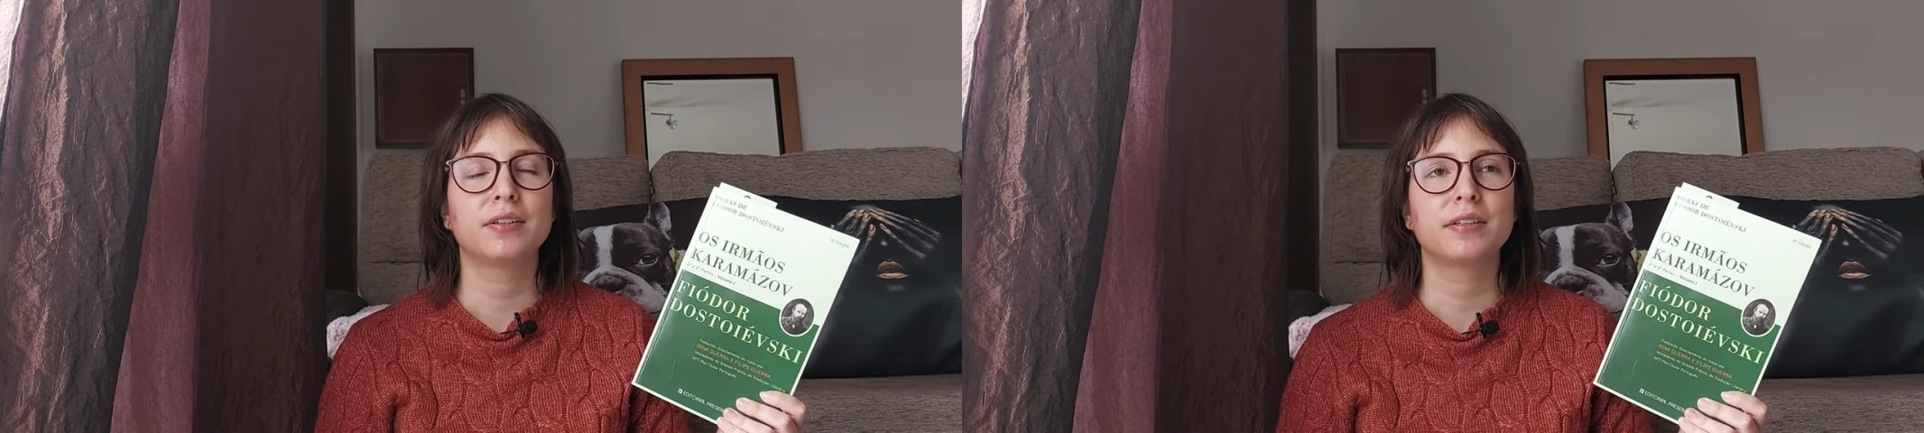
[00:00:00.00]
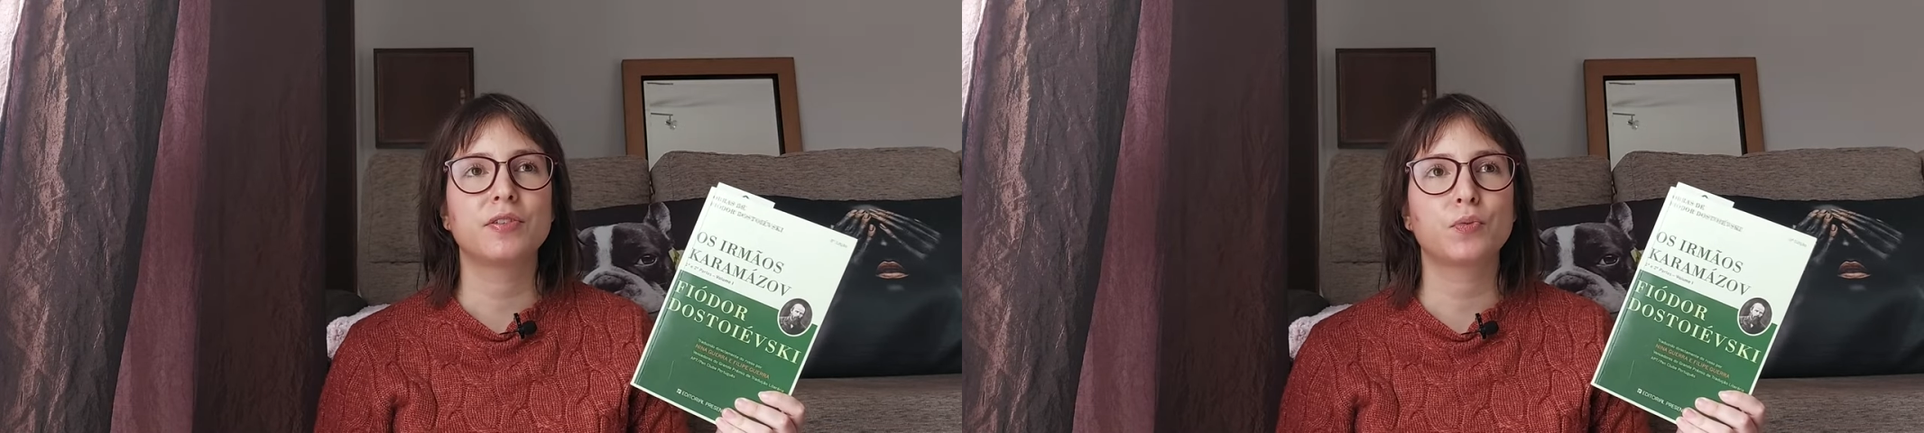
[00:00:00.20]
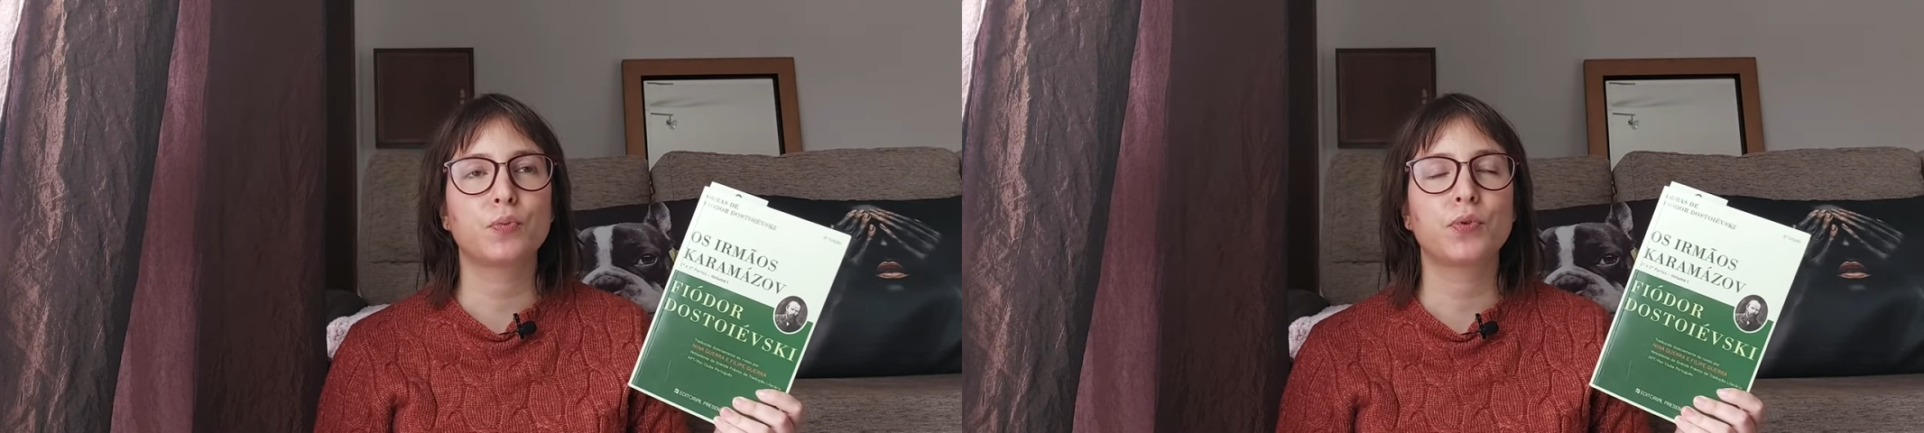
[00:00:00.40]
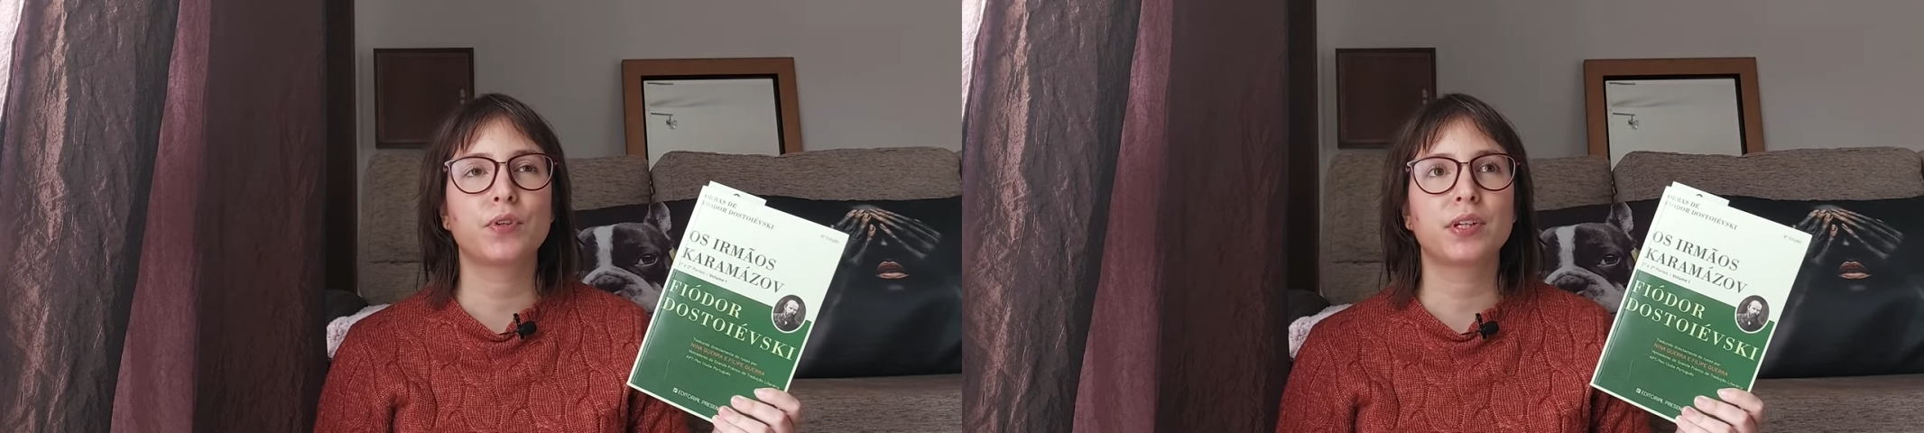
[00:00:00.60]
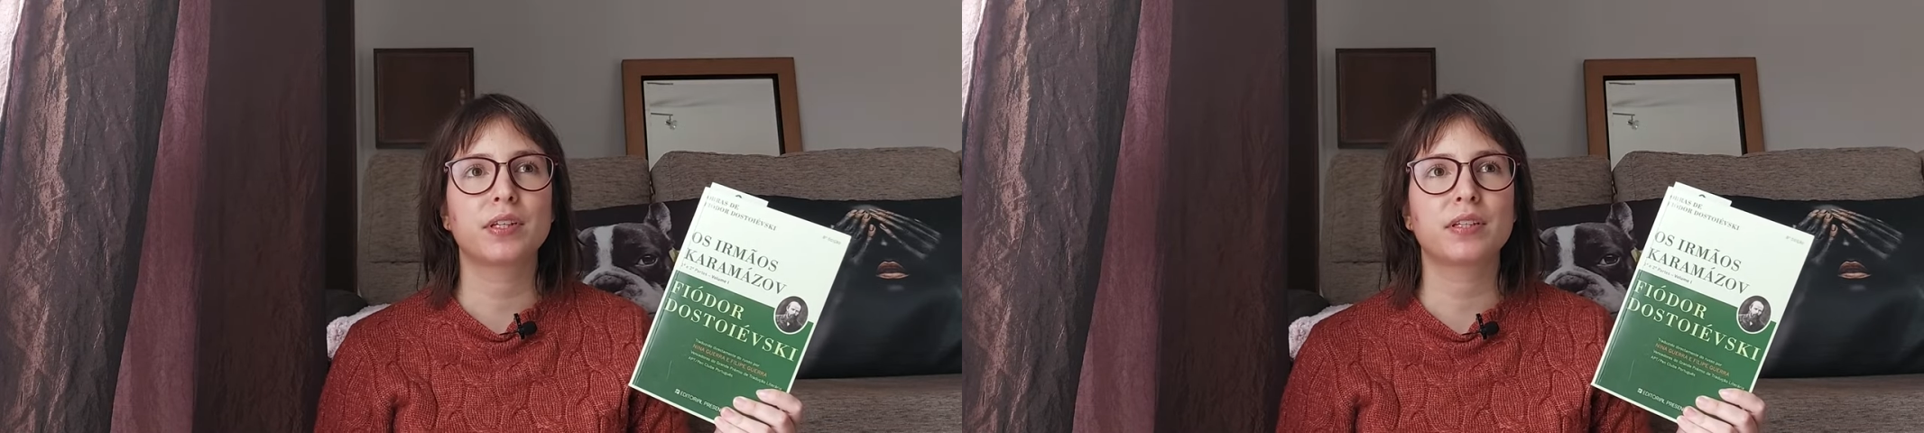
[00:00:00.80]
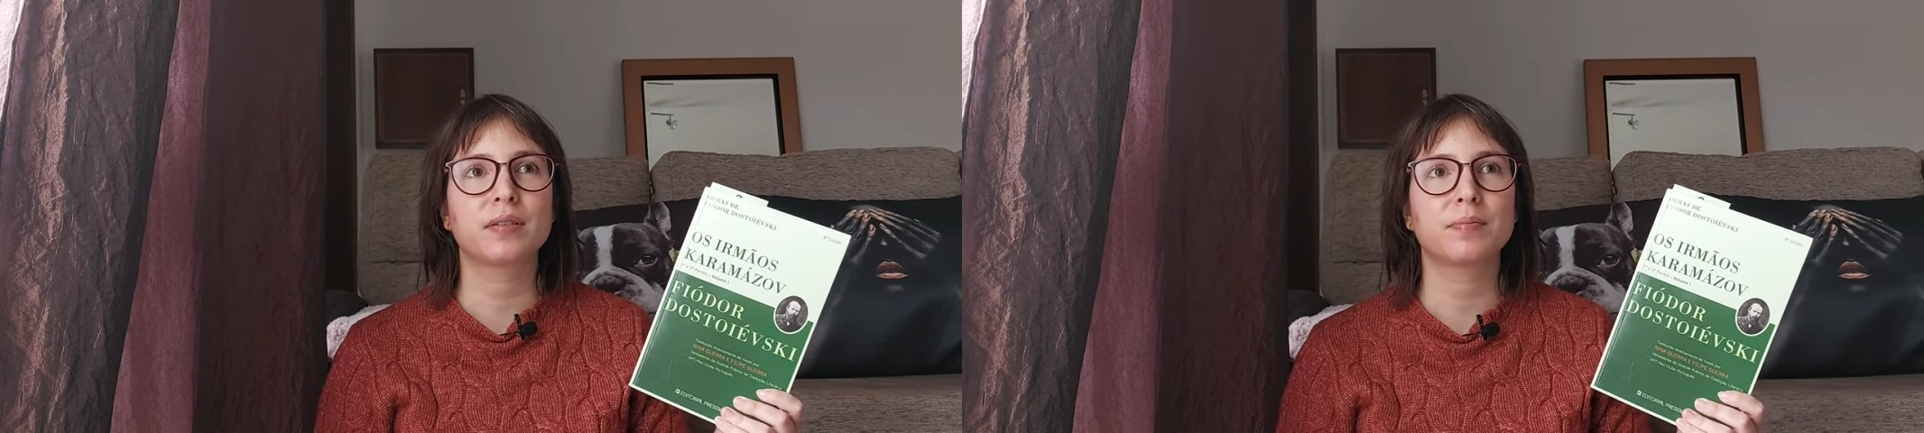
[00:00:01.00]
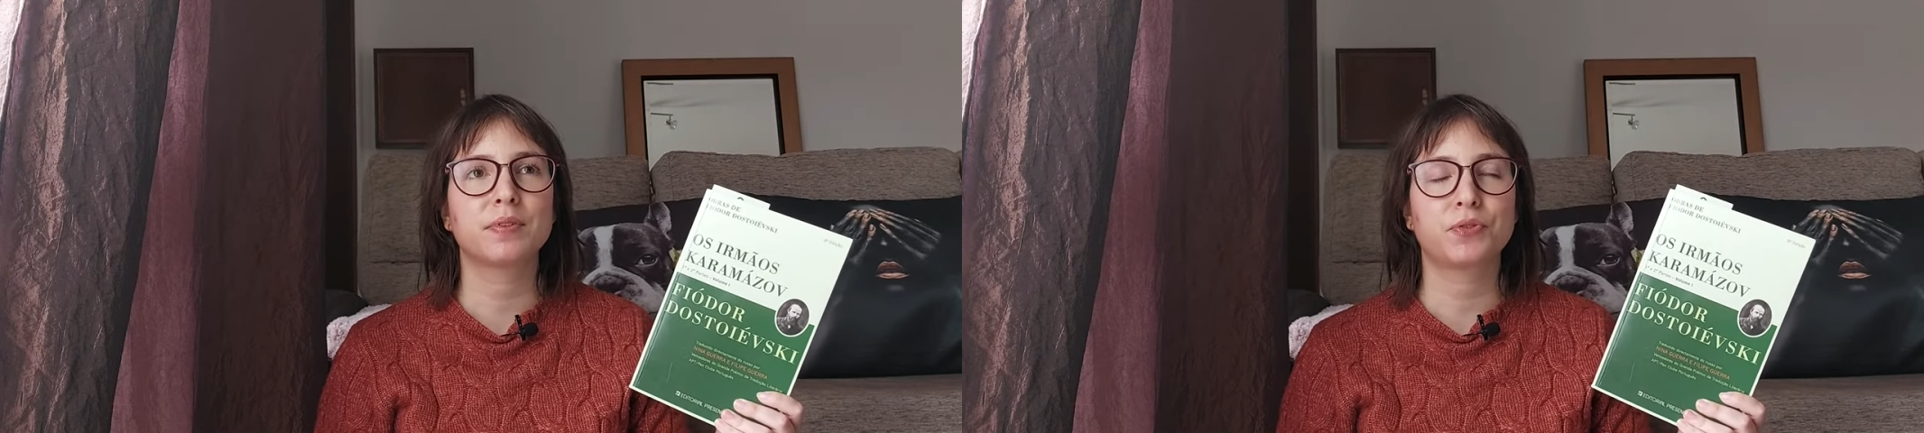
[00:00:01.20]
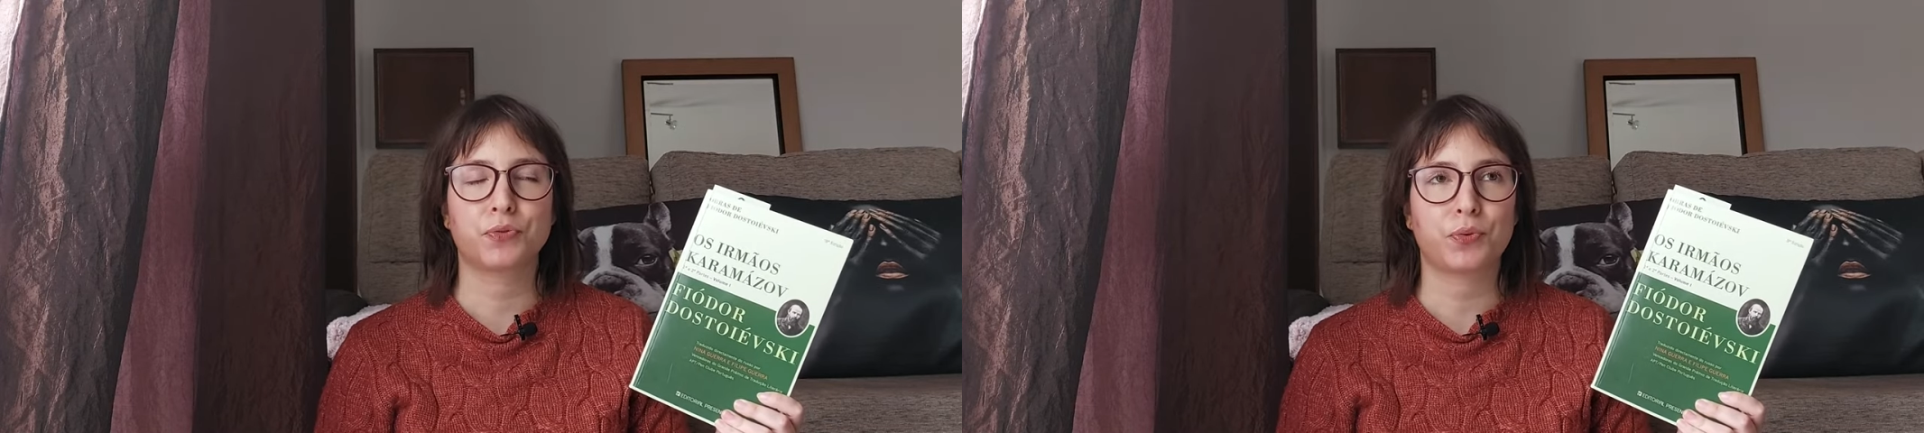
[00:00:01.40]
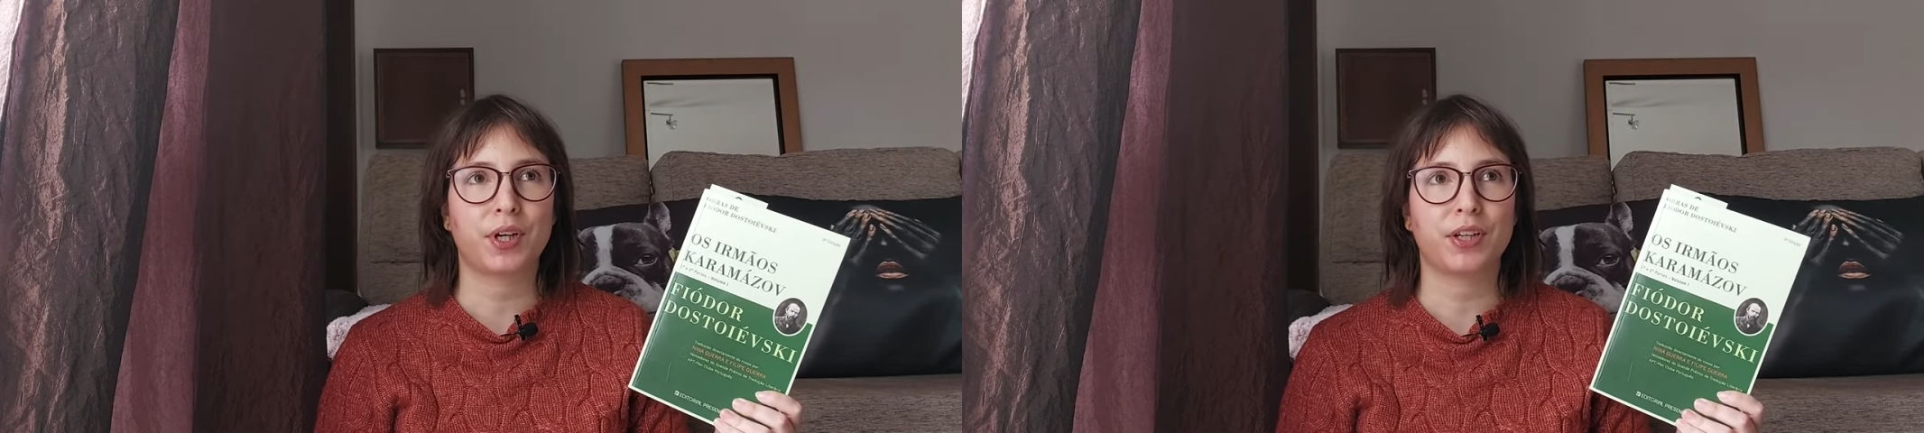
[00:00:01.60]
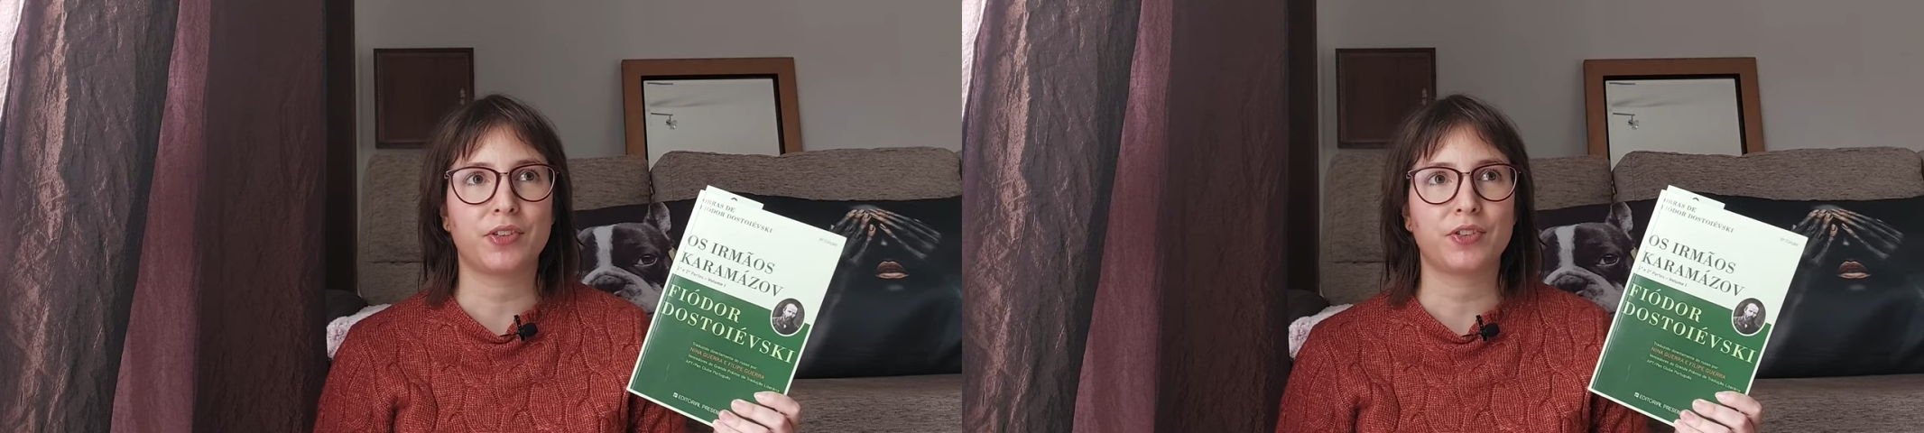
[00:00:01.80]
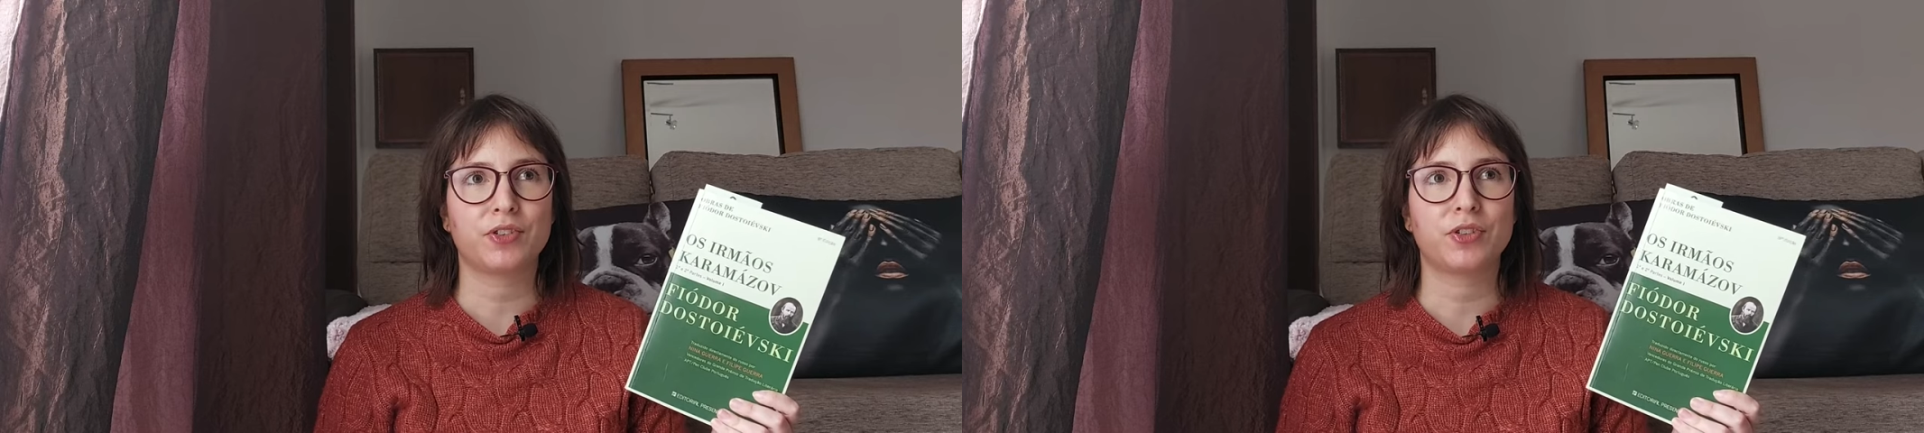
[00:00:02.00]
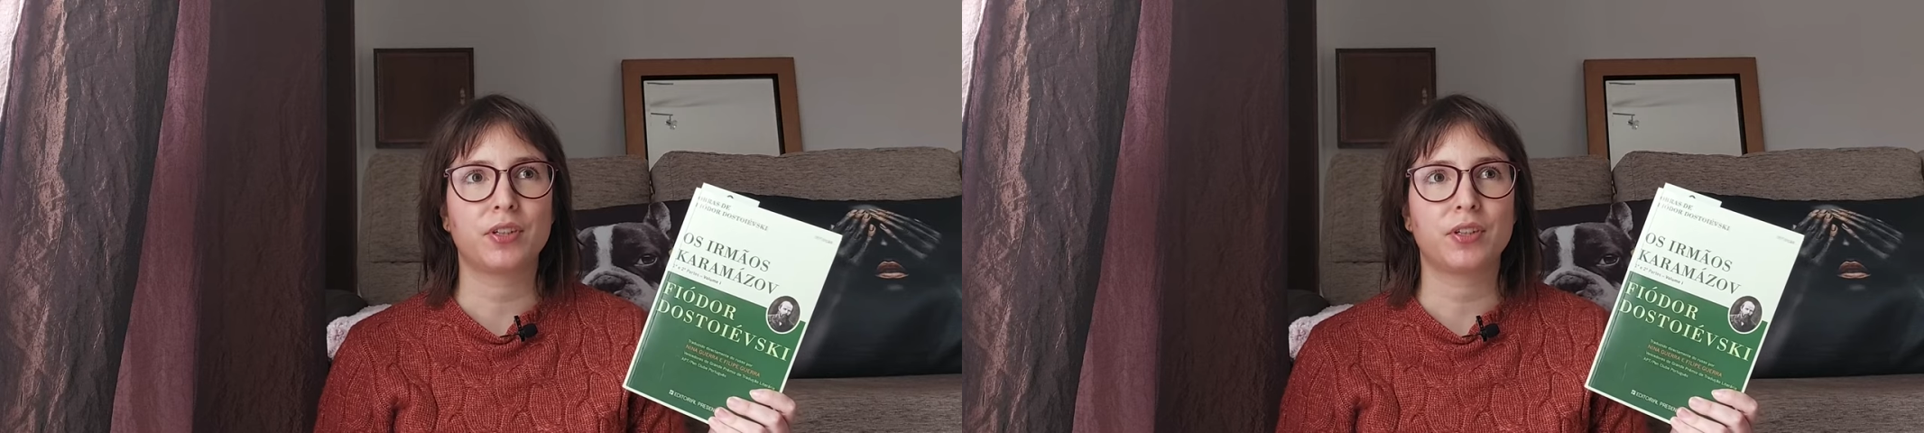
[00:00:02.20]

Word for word: This book is a bit strange.